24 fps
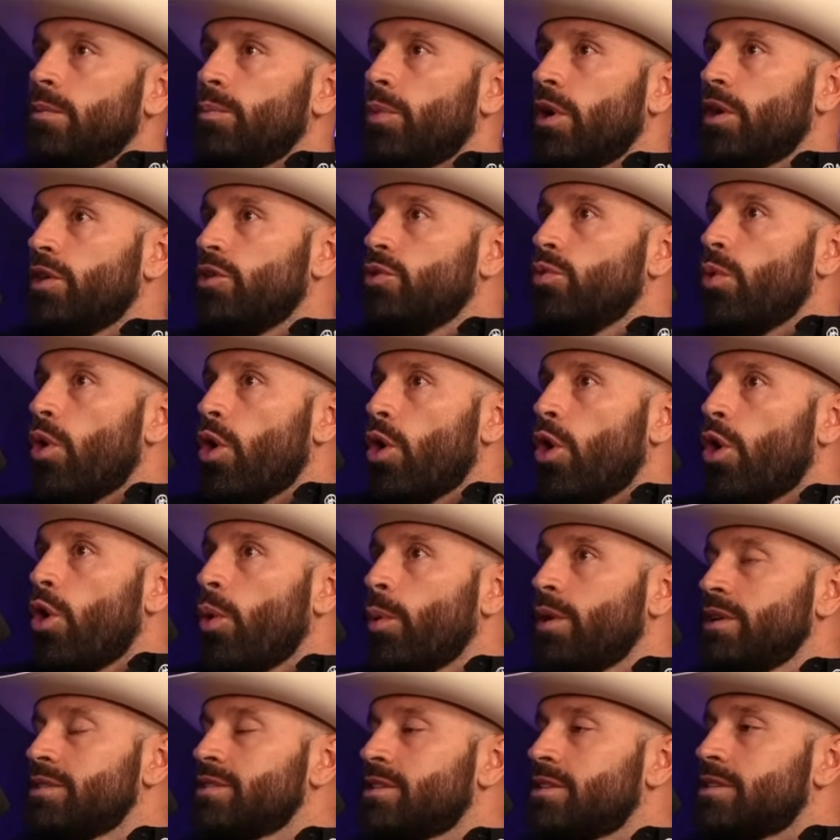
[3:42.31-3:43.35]
But you
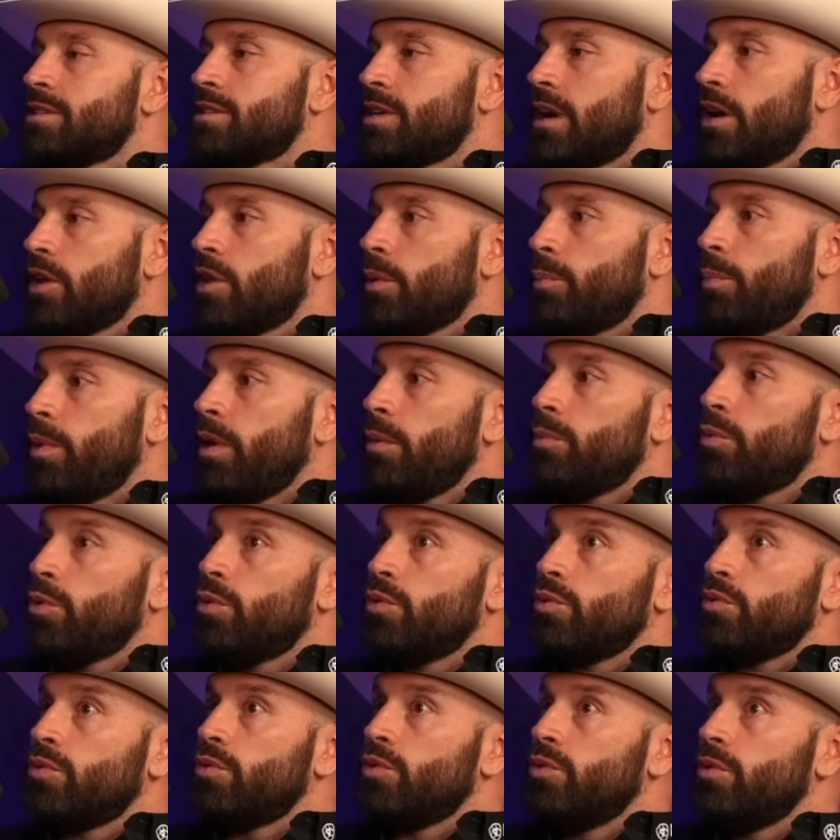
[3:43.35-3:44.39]
always could tell the people who,